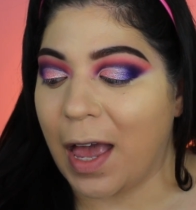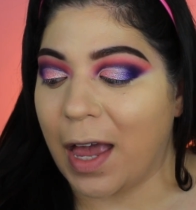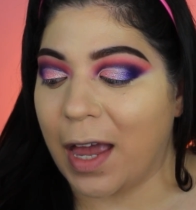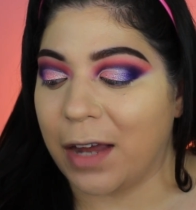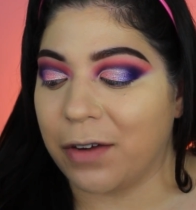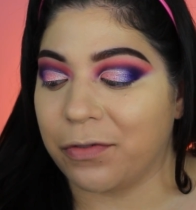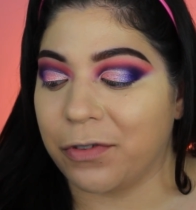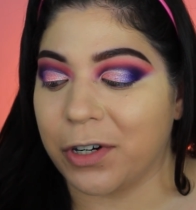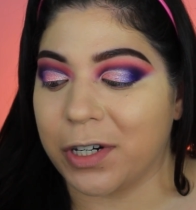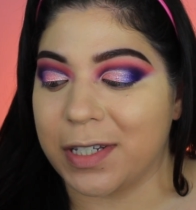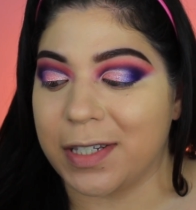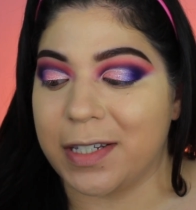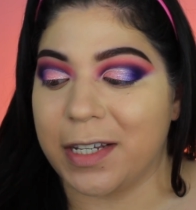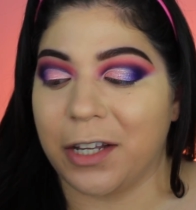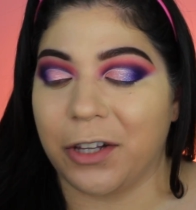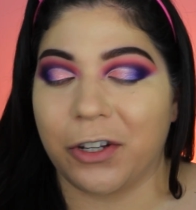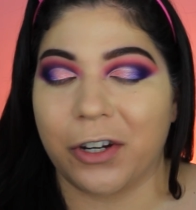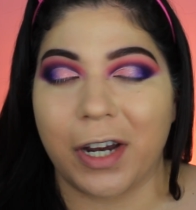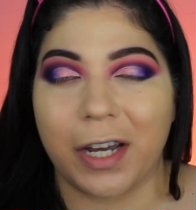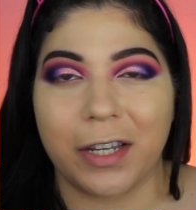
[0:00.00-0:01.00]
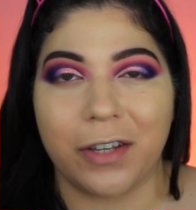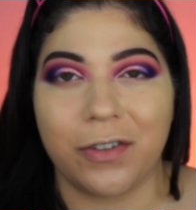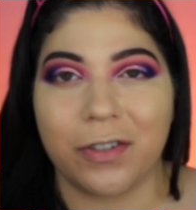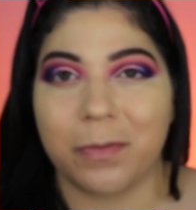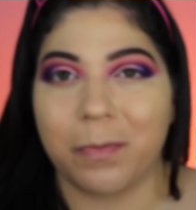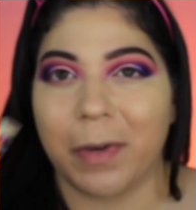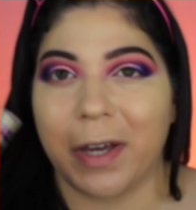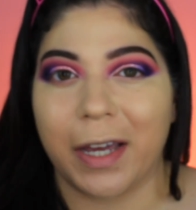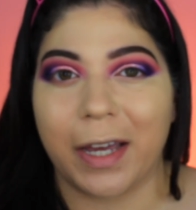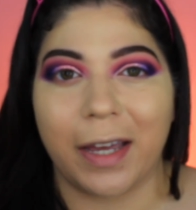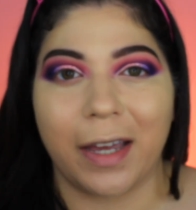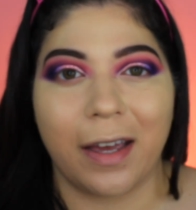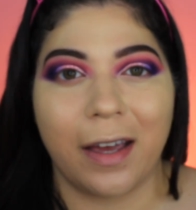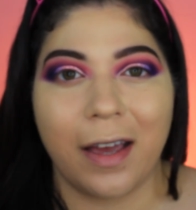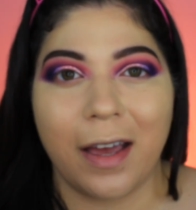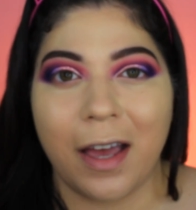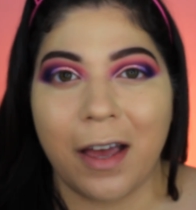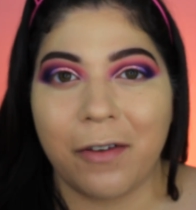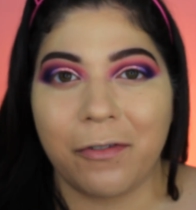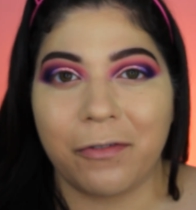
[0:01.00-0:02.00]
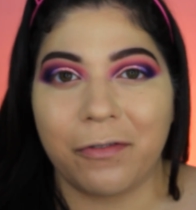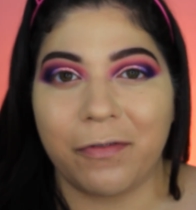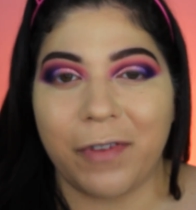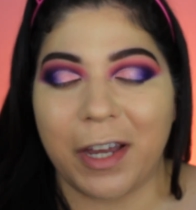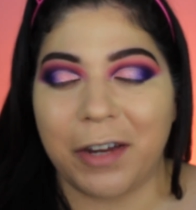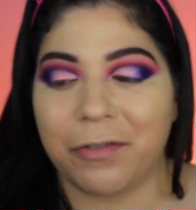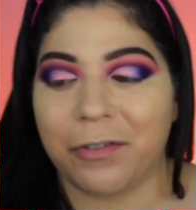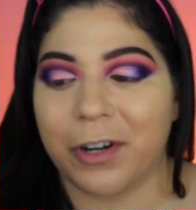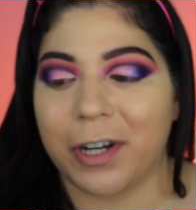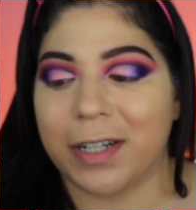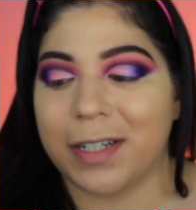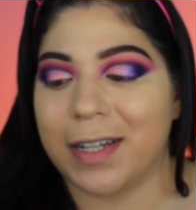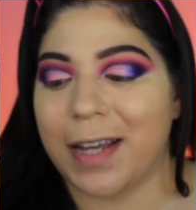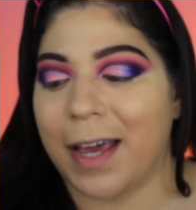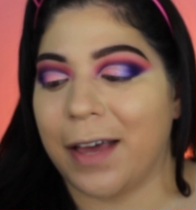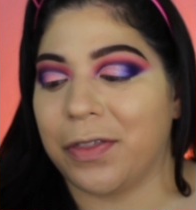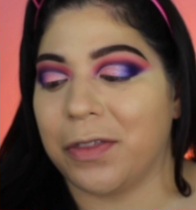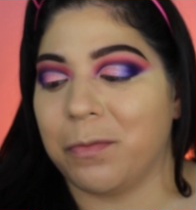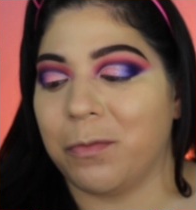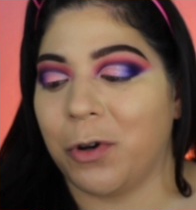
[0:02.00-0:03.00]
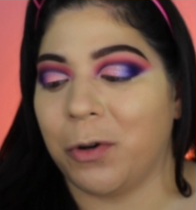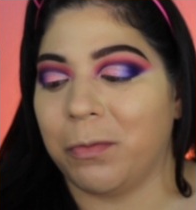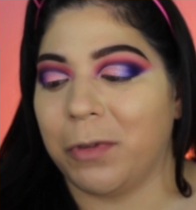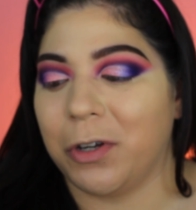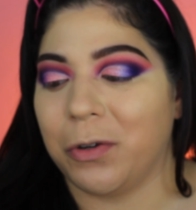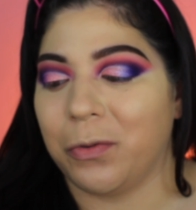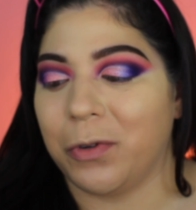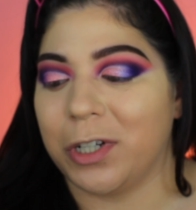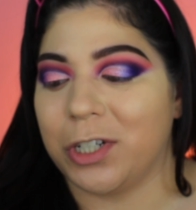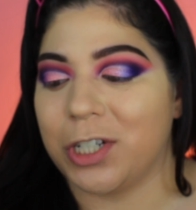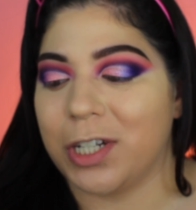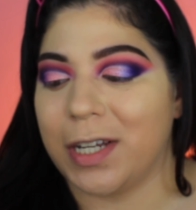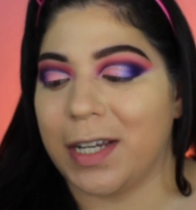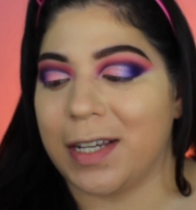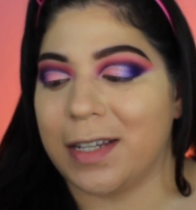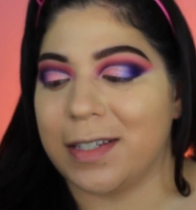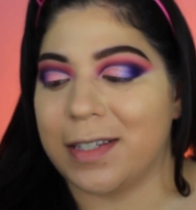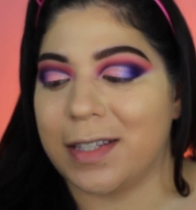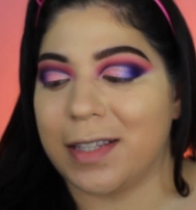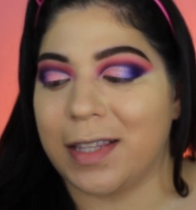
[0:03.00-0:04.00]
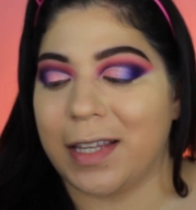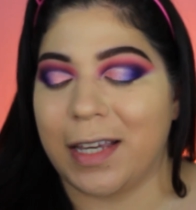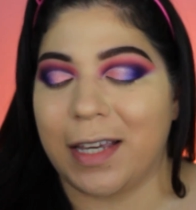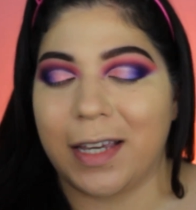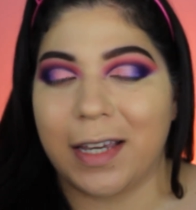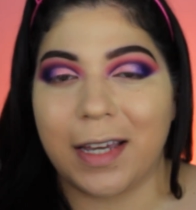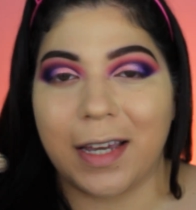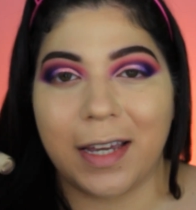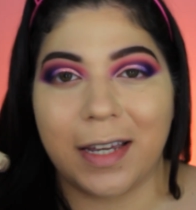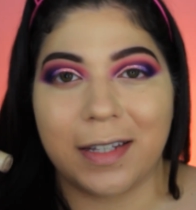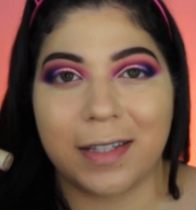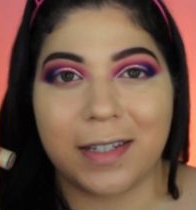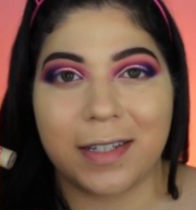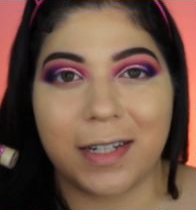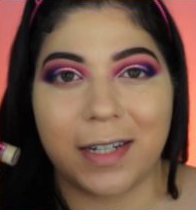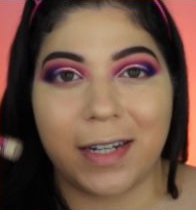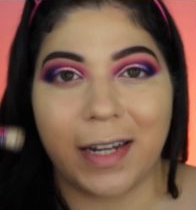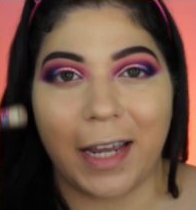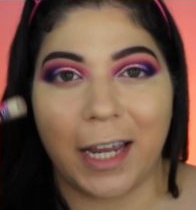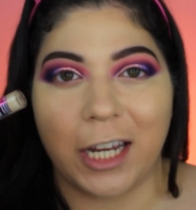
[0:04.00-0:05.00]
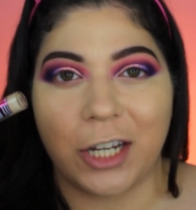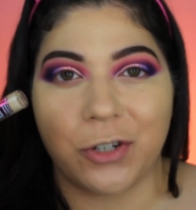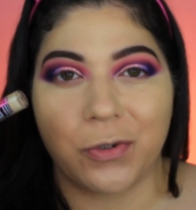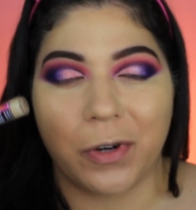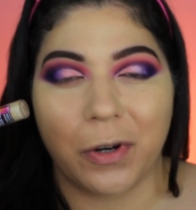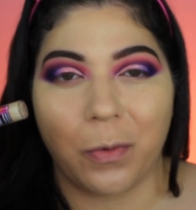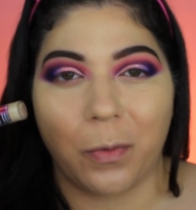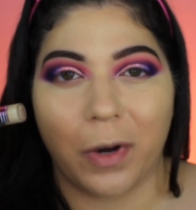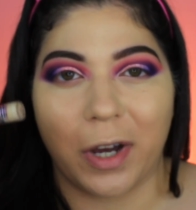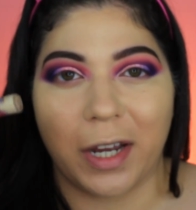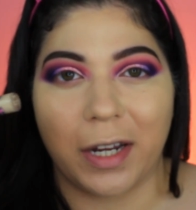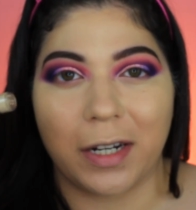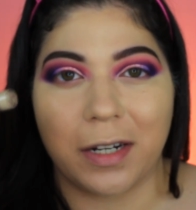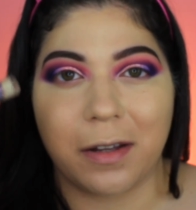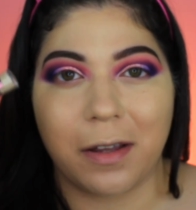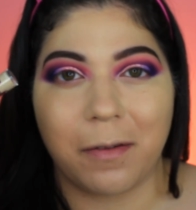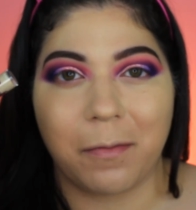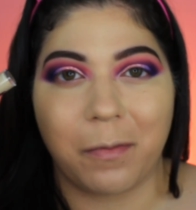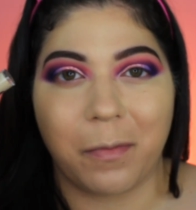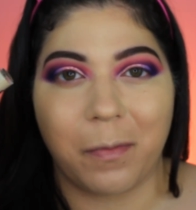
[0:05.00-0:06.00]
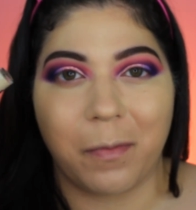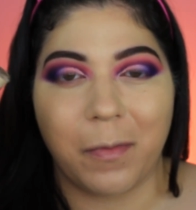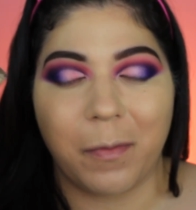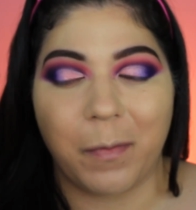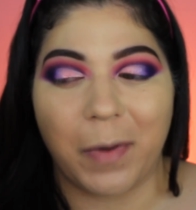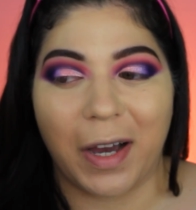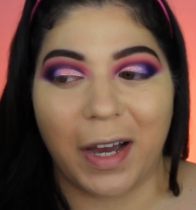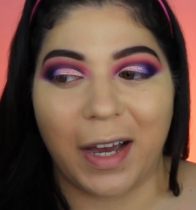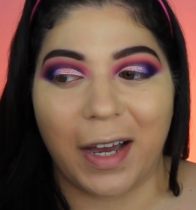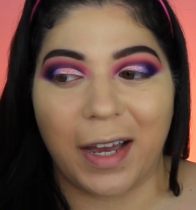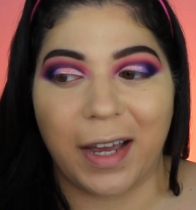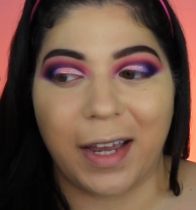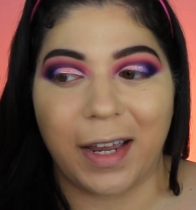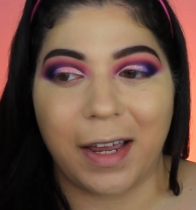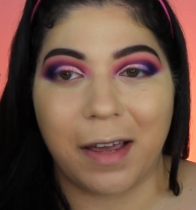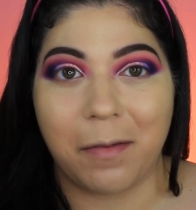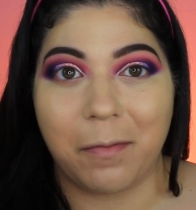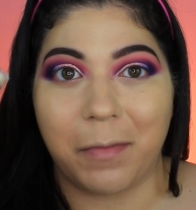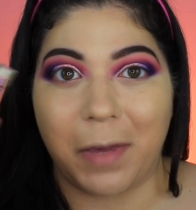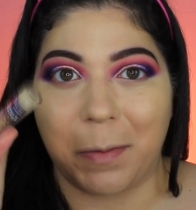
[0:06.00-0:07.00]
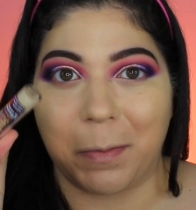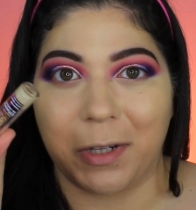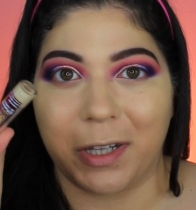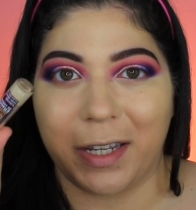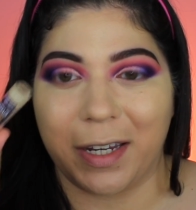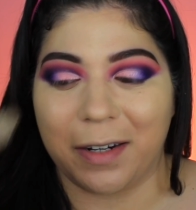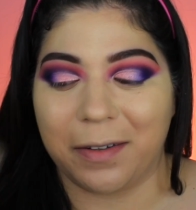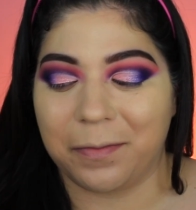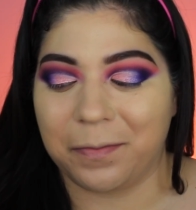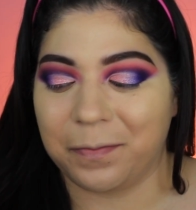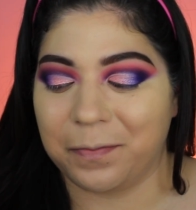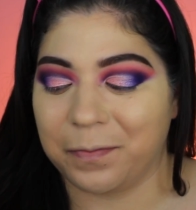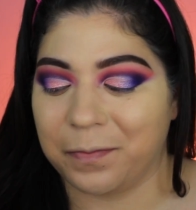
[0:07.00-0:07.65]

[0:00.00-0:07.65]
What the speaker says: And for concealer I use my favorite at the moment, which is the Instant Age Rewind by Maybelline.